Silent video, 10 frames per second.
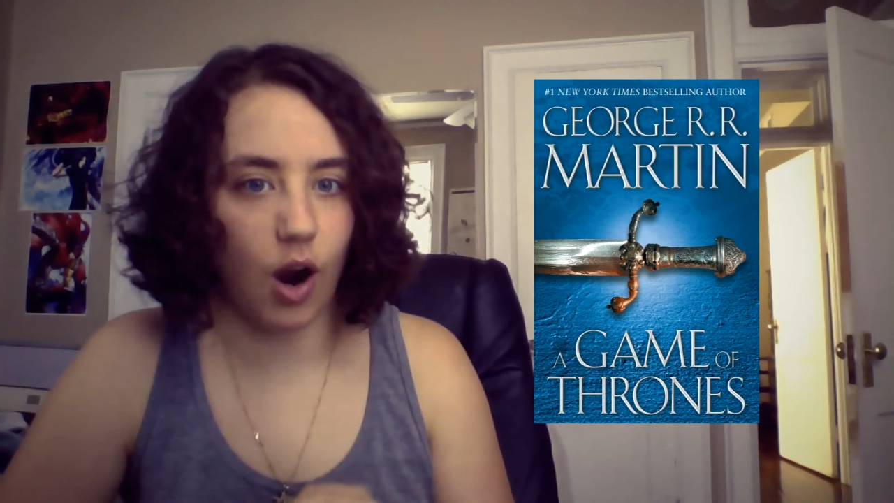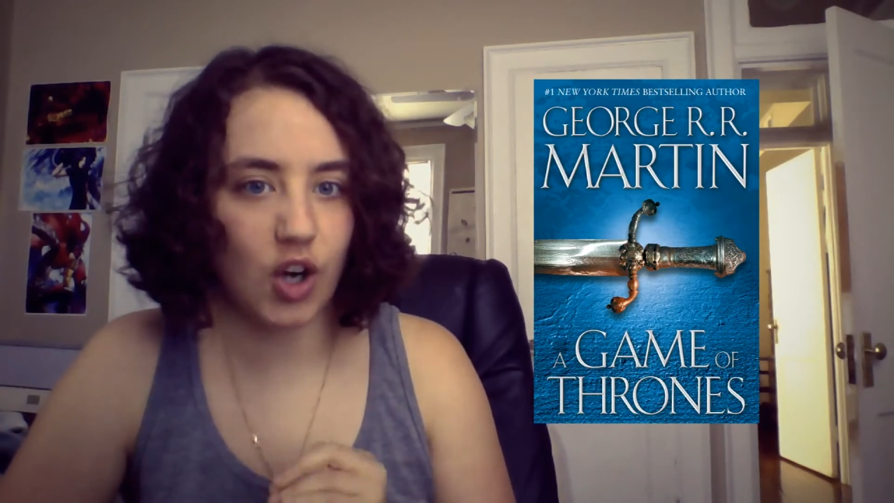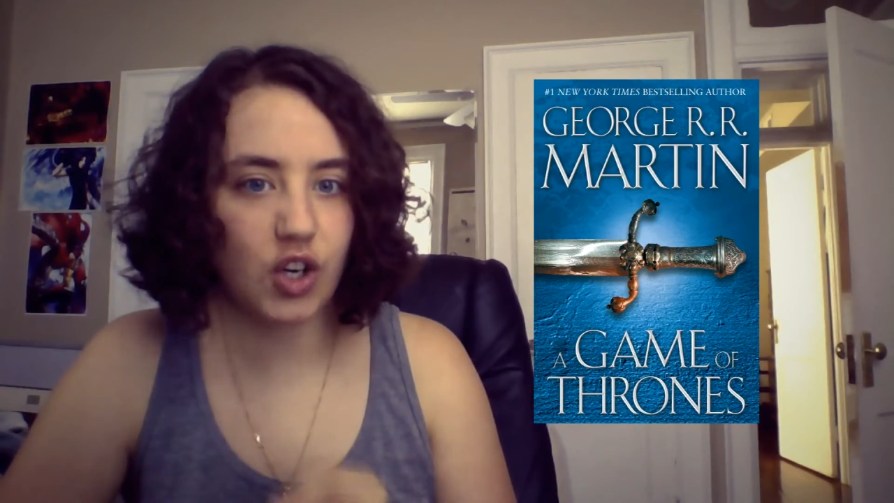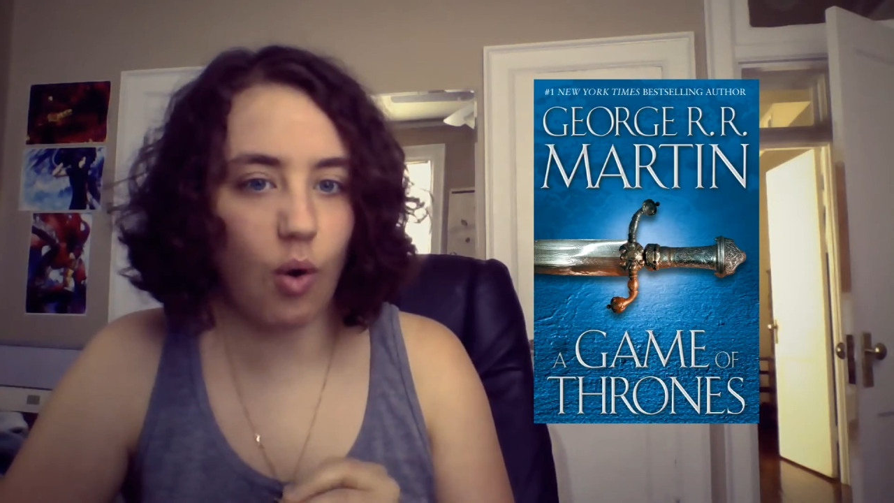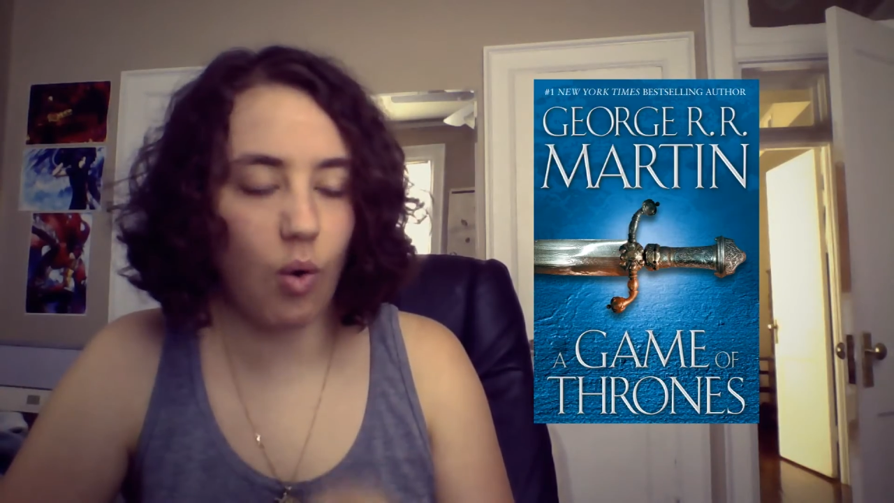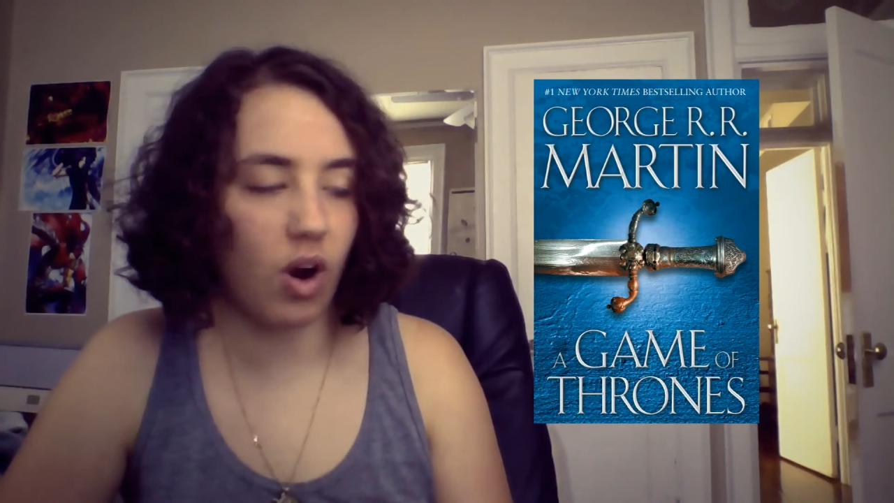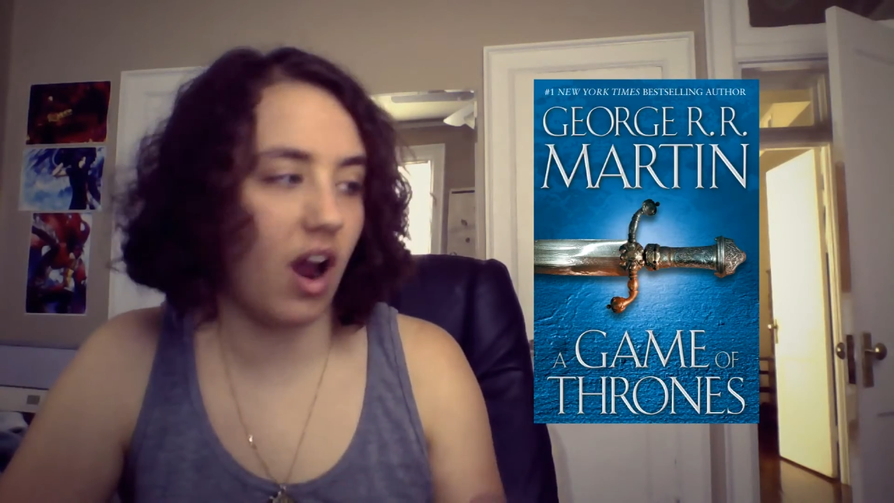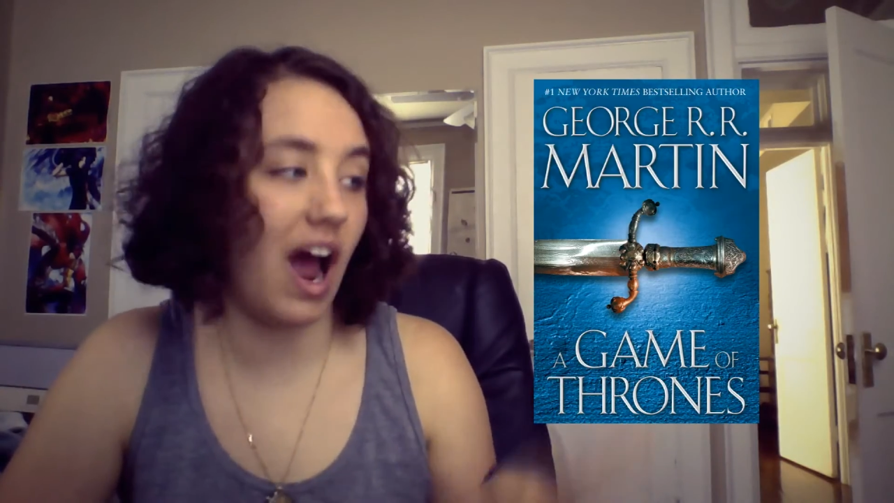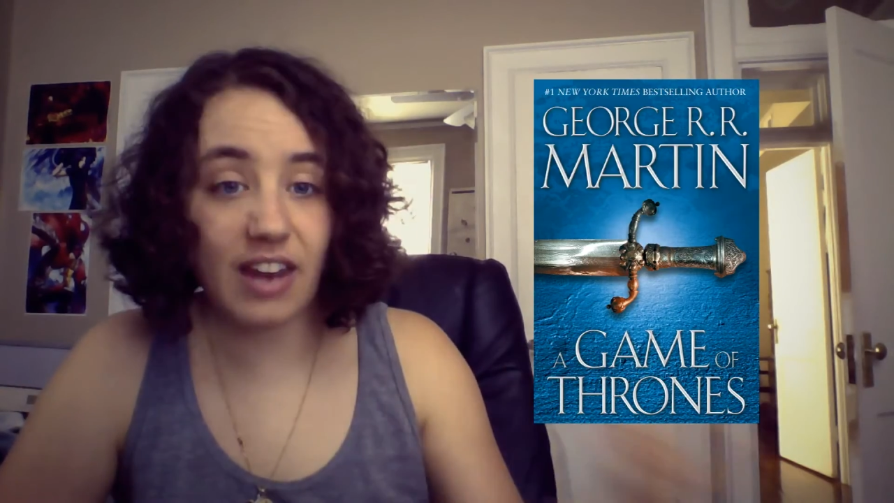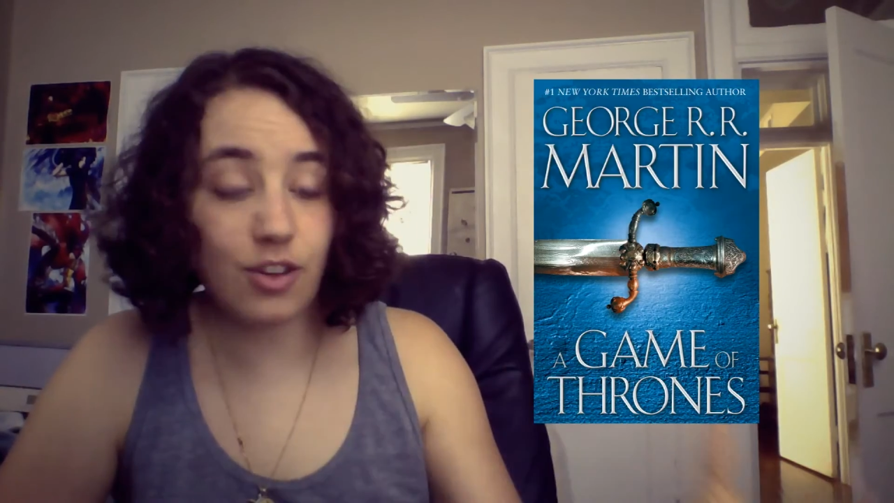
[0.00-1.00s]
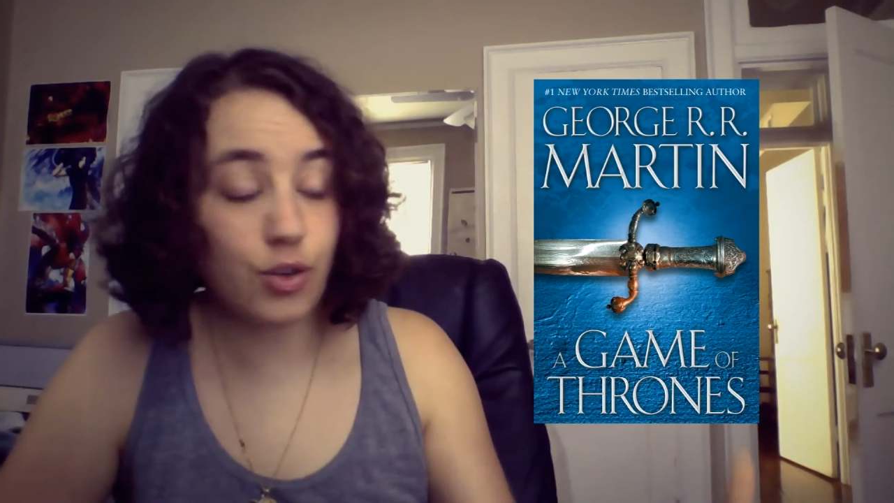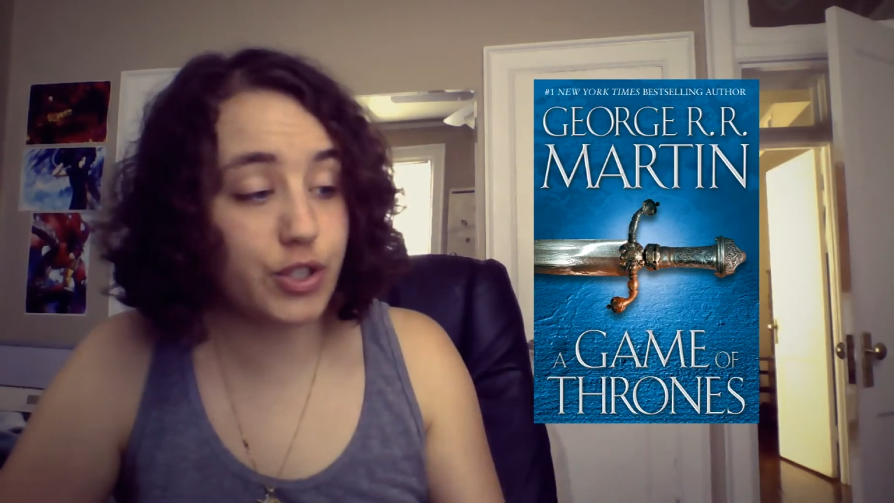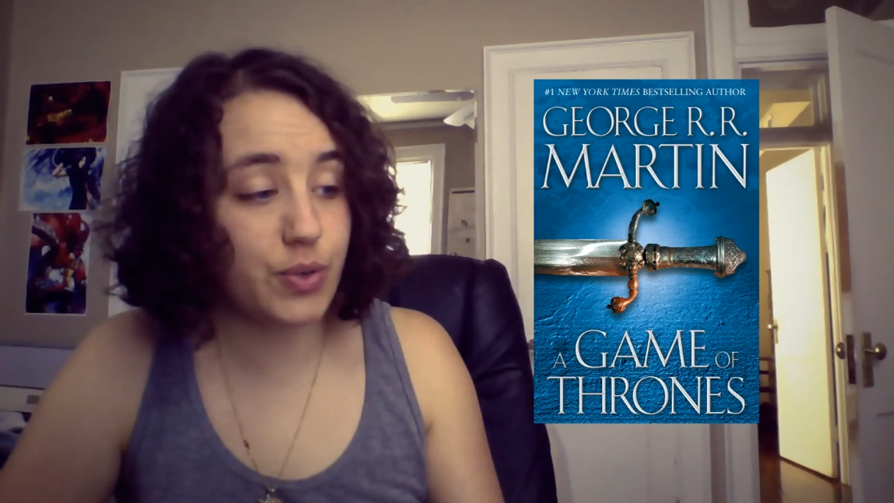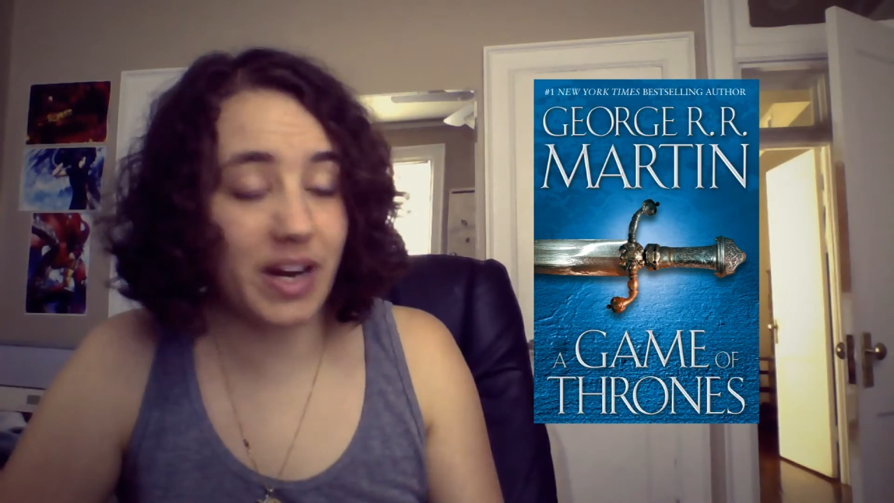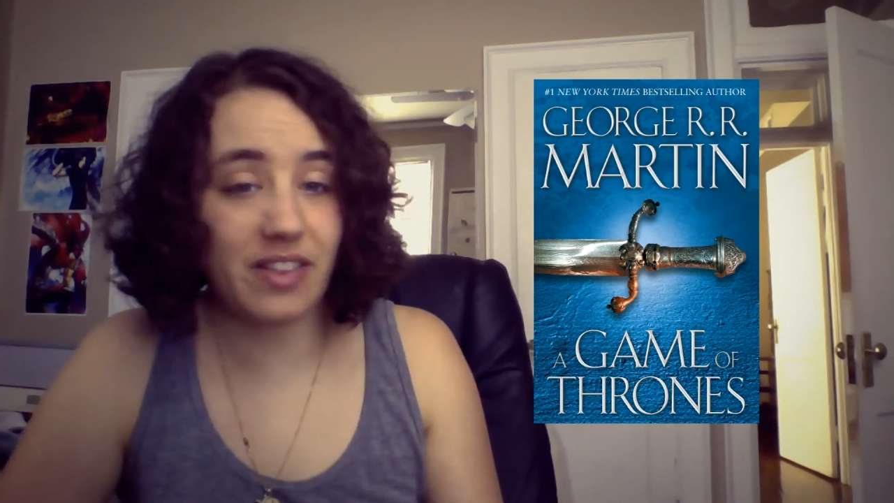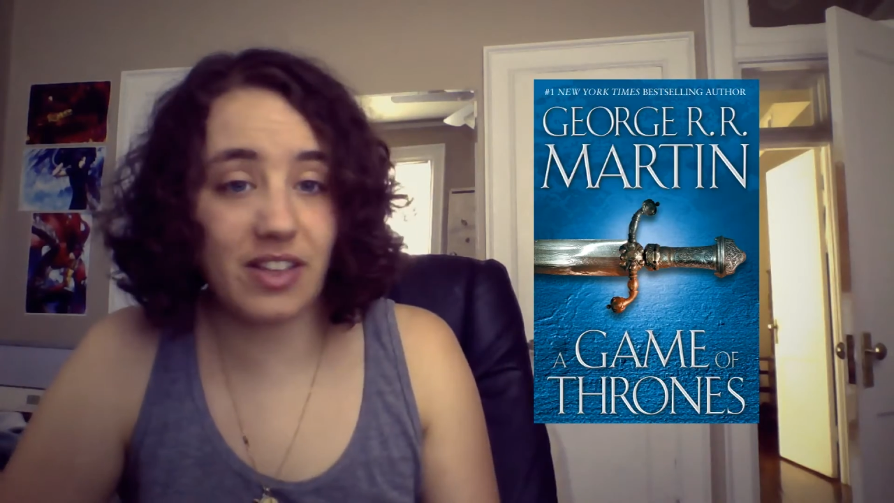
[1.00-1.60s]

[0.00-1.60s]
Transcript: hardcore. And then you can do